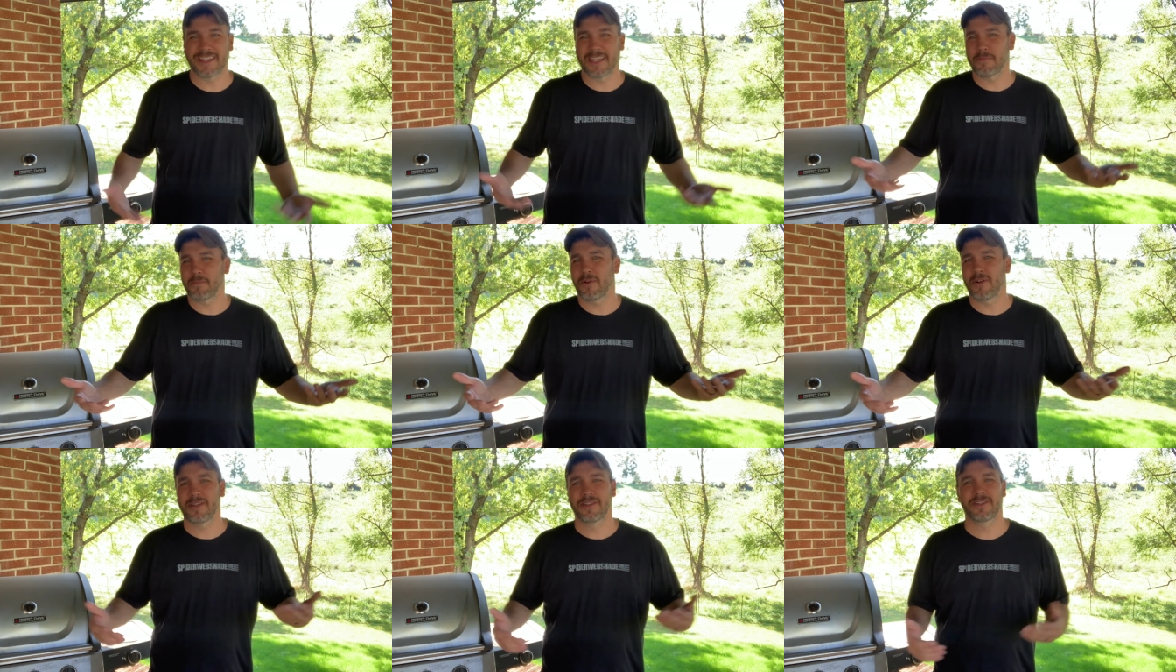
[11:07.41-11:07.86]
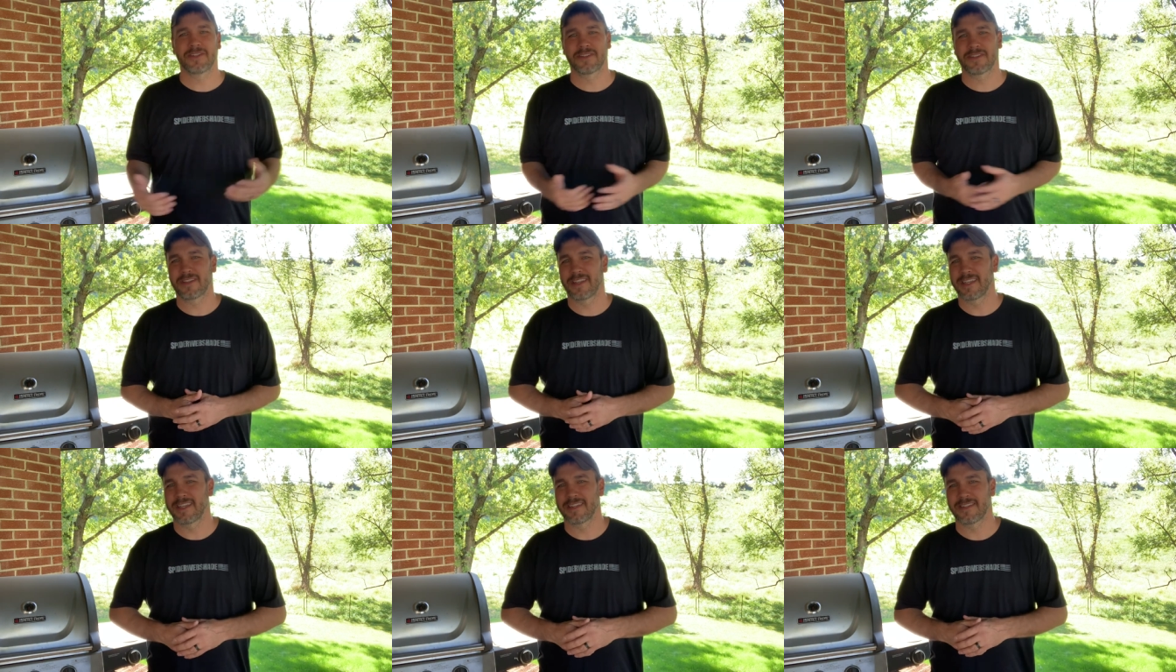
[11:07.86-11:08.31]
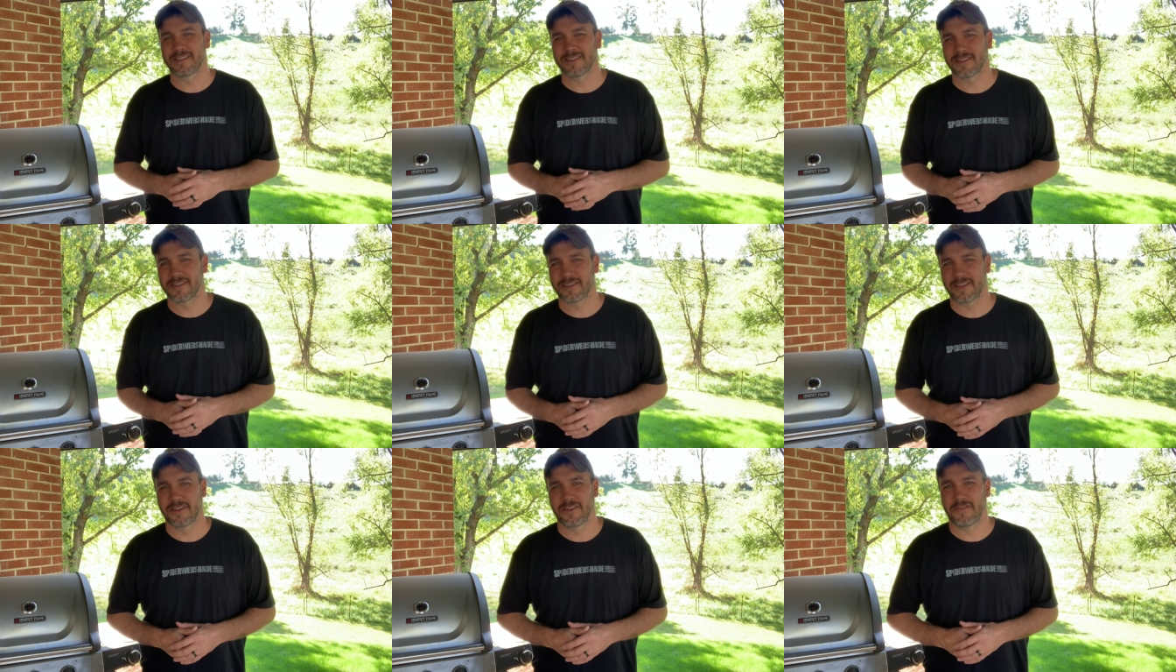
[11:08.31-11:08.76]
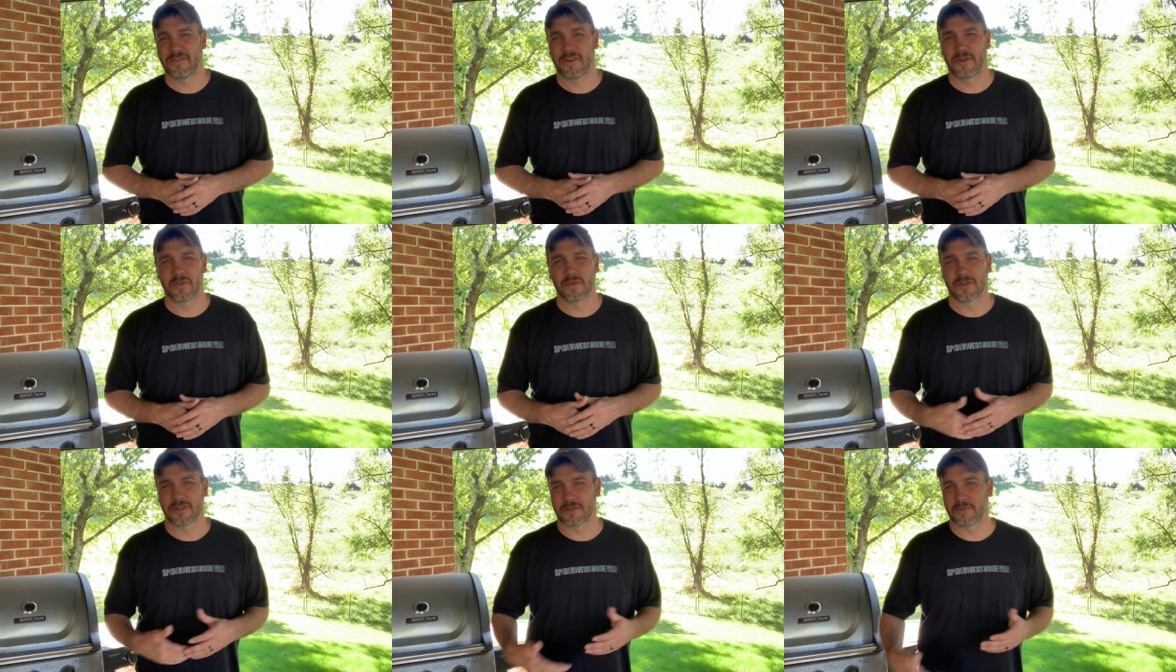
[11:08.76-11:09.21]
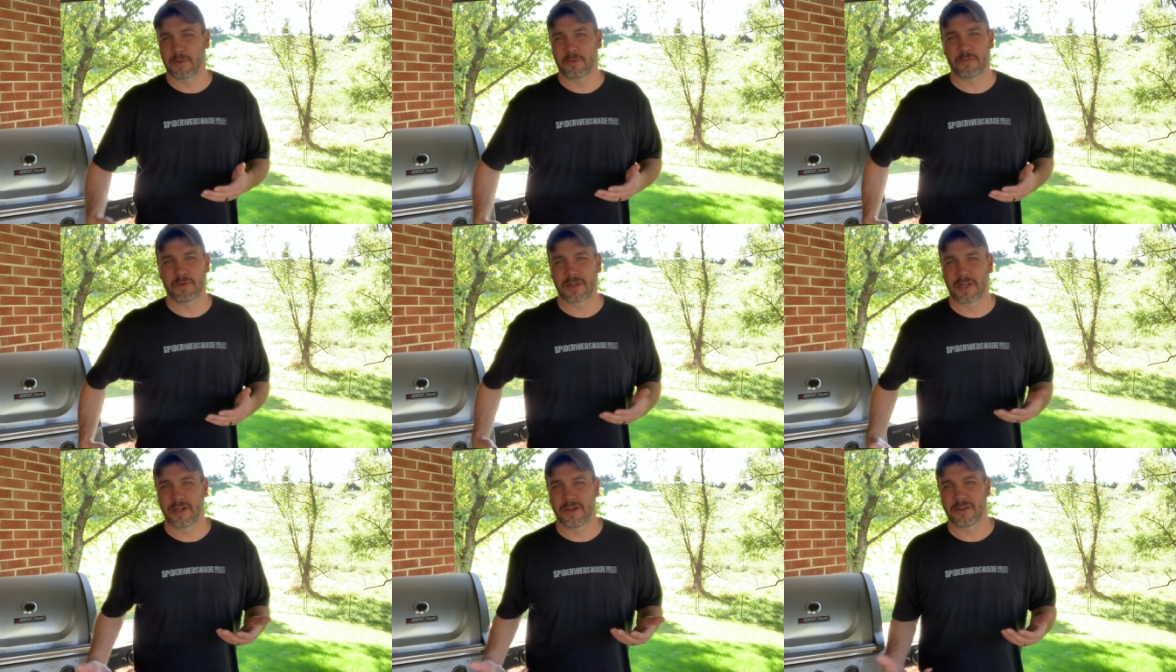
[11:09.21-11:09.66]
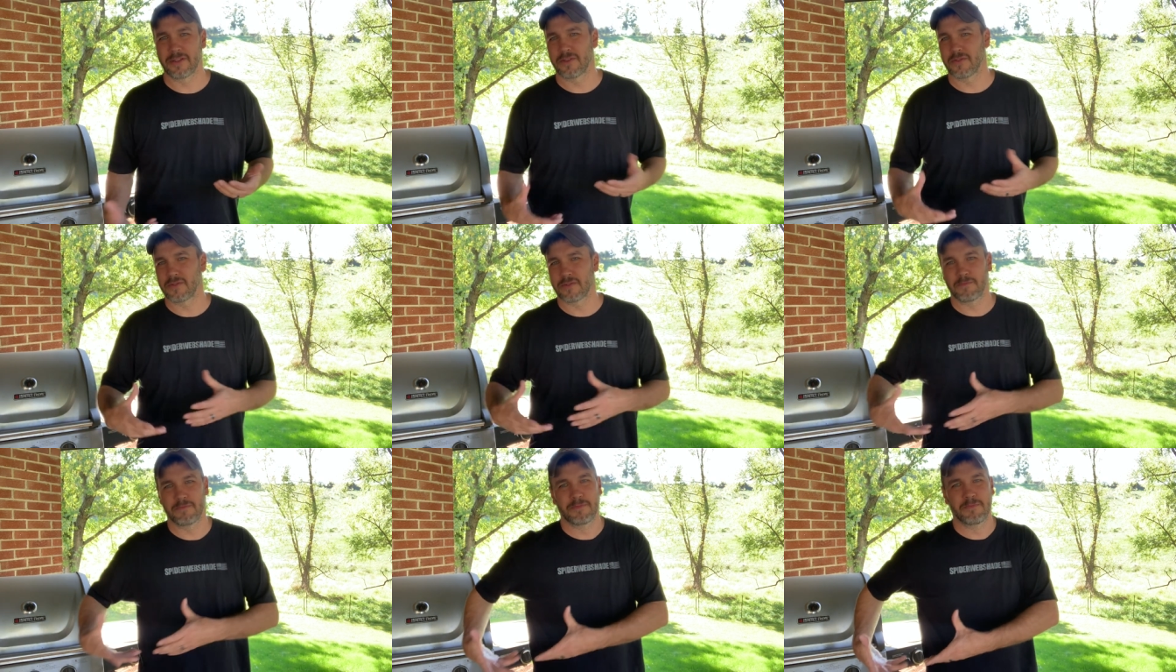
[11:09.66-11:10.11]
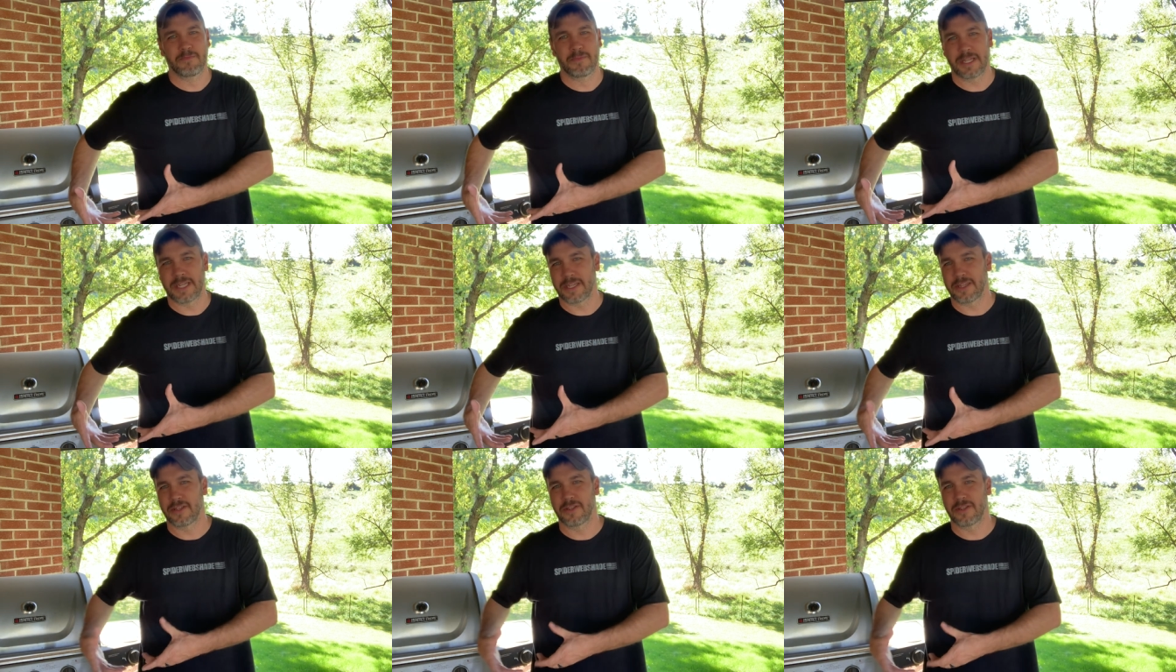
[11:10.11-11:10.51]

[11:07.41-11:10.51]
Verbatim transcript: they probably just think it's a cell phone because people carry those big,